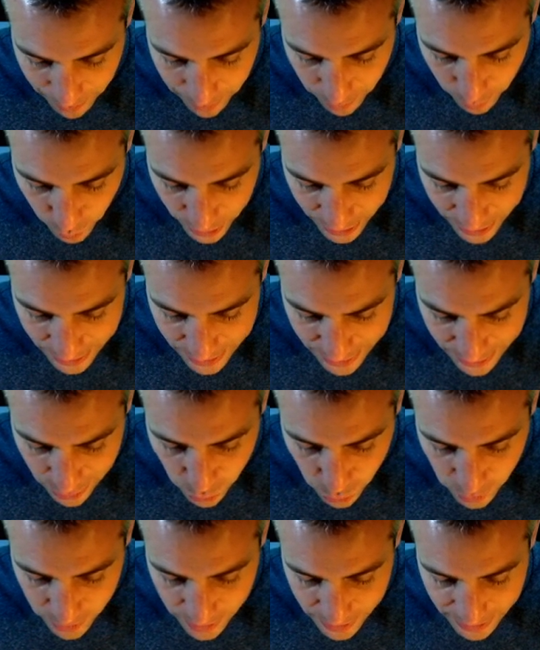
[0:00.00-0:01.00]

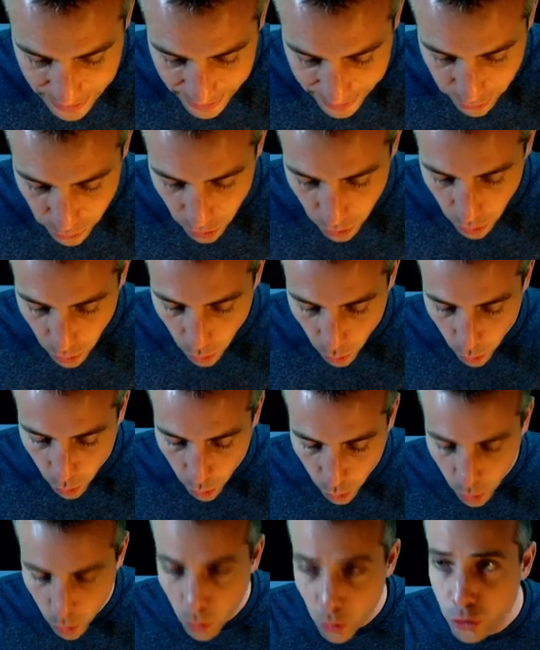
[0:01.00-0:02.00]
need to schedule
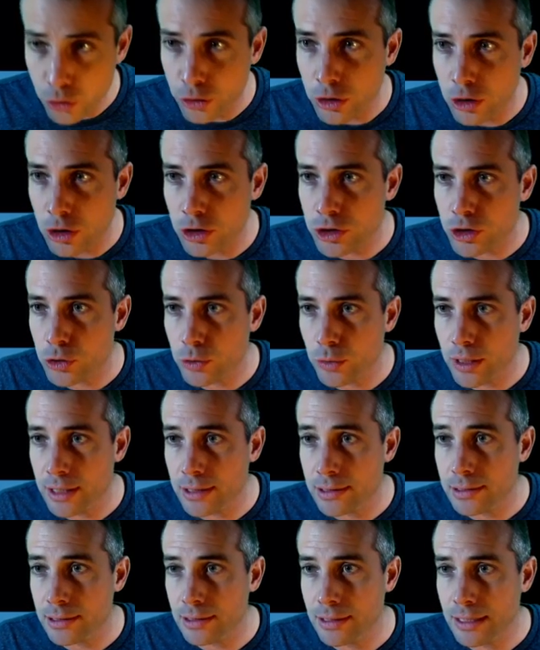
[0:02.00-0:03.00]
all the
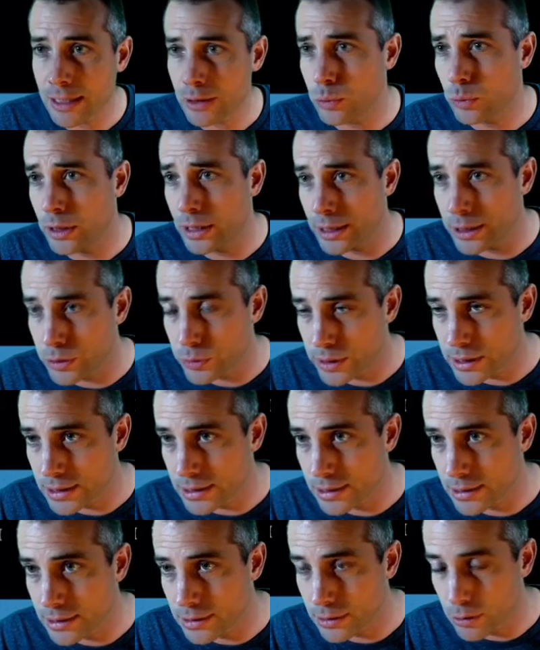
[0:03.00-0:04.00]
constraints that we're
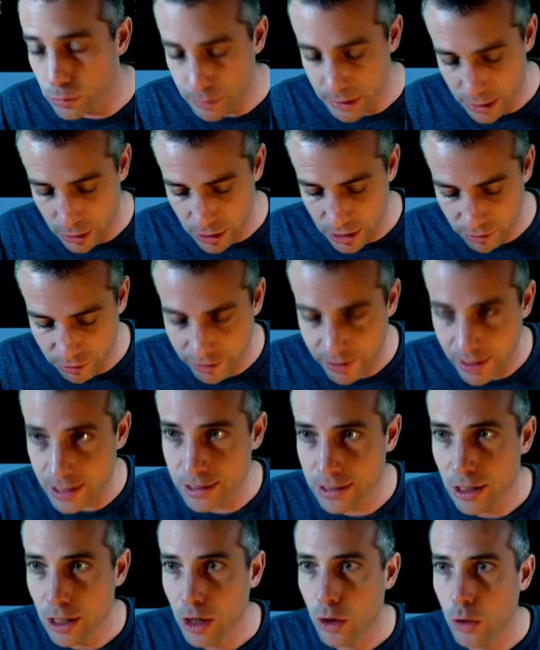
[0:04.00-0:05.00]
interested to be notified.